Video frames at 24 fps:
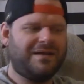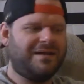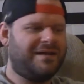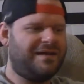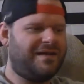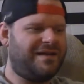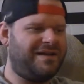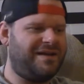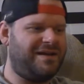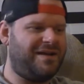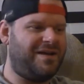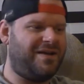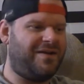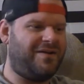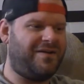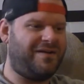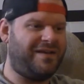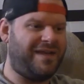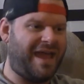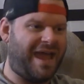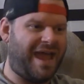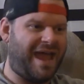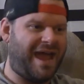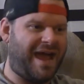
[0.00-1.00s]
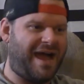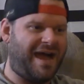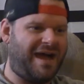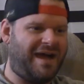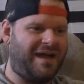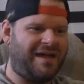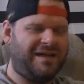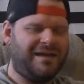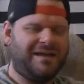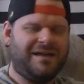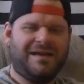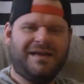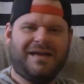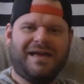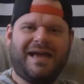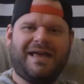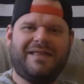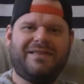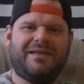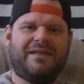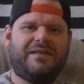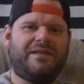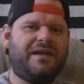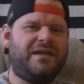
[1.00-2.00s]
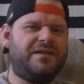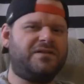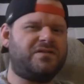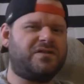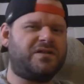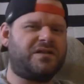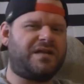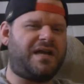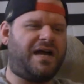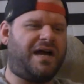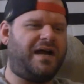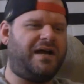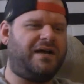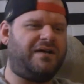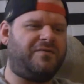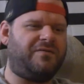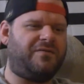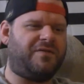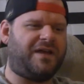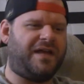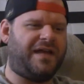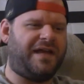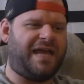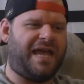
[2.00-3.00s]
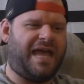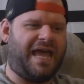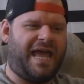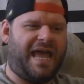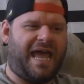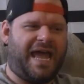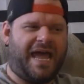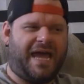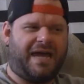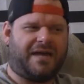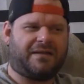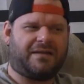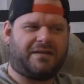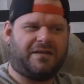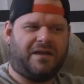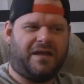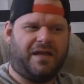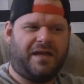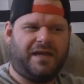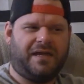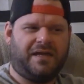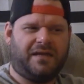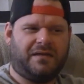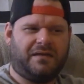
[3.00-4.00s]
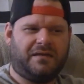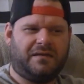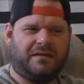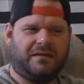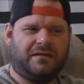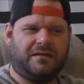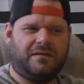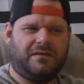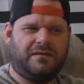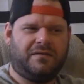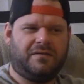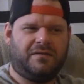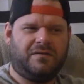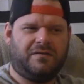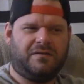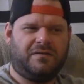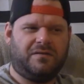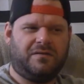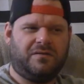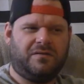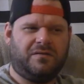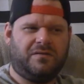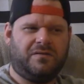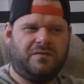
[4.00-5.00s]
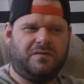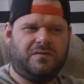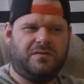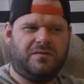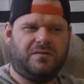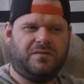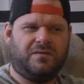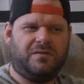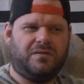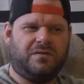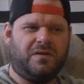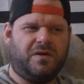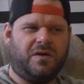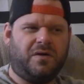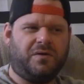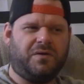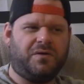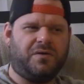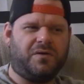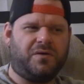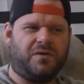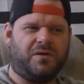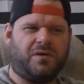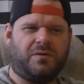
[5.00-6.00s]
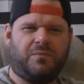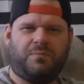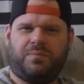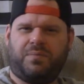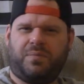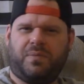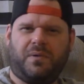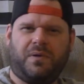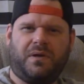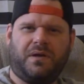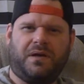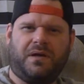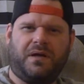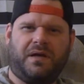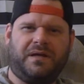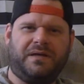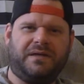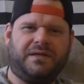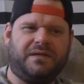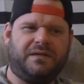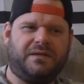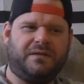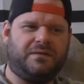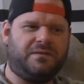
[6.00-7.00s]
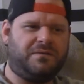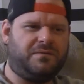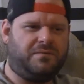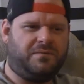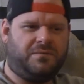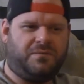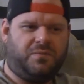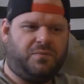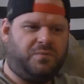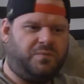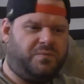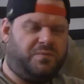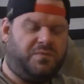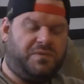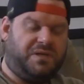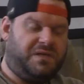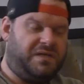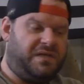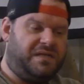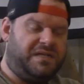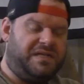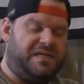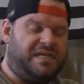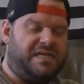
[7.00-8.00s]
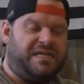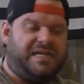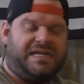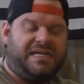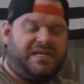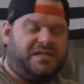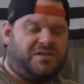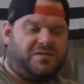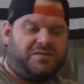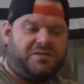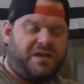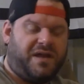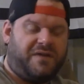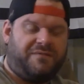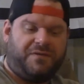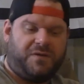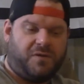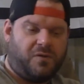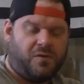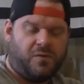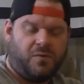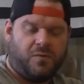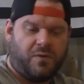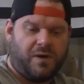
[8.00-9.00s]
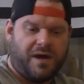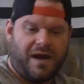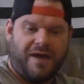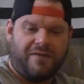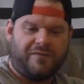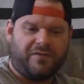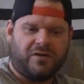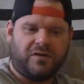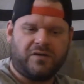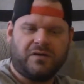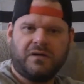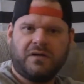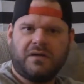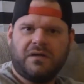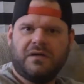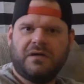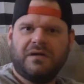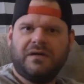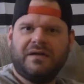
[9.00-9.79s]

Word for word: And you go, yeah. And then they kind of like act like, you know, you're a, a niece or nephew or whatever